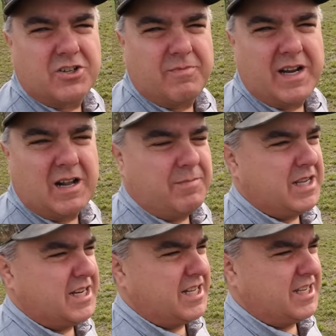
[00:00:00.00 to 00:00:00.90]
or may not be
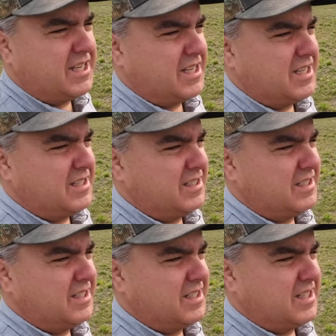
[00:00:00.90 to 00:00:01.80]
getting uh,
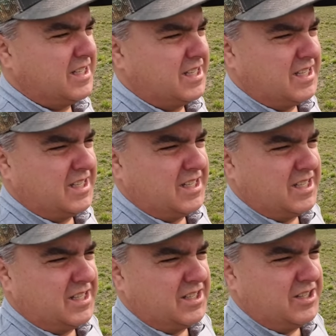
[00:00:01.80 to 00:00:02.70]

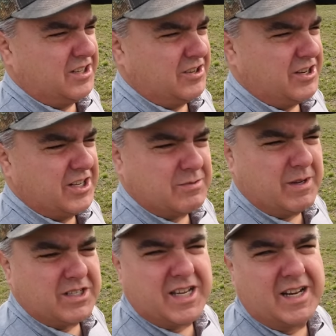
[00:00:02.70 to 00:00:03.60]
you know as
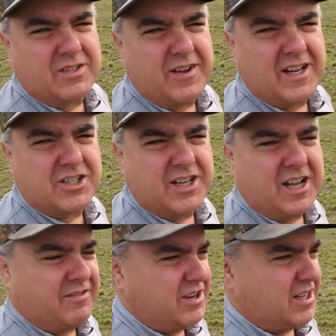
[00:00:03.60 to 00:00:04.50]
much satisfaction
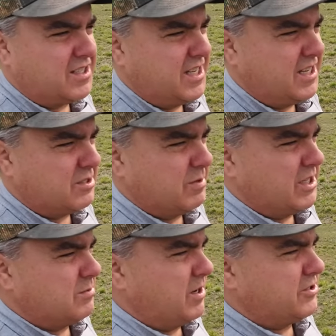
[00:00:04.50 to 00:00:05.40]
out of not seeing as
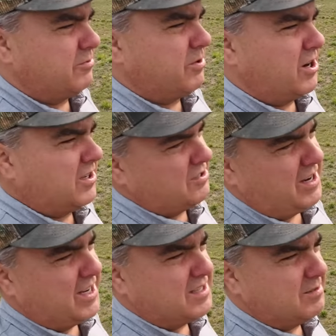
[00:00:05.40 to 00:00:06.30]
many sponsored products. So
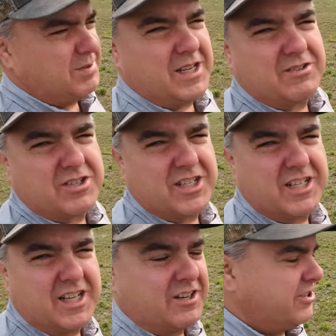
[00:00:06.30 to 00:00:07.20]
I guess it'd be
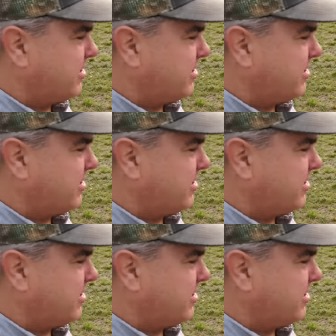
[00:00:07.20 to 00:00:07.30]
interesting to hear your